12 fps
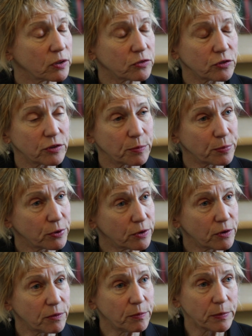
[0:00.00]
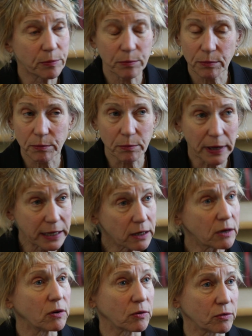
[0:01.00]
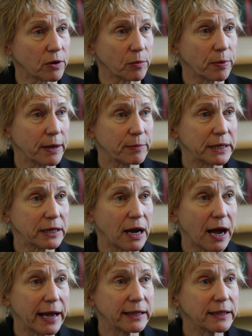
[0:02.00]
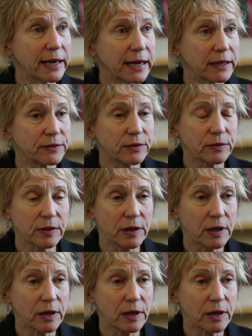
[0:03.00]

superb medical group. I mean, ILADS